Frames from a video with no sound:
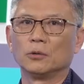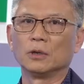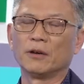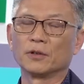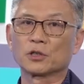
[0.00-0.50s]

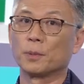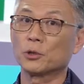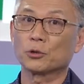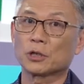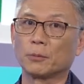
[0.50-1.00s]
We have a
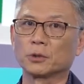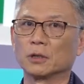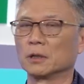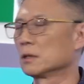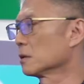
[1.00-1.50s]
special
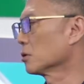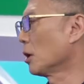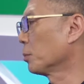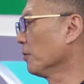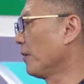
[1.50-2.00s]
chapter, it's
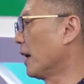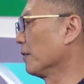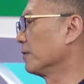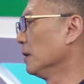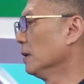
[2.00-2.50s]
chapter
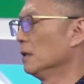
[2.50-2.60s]
five.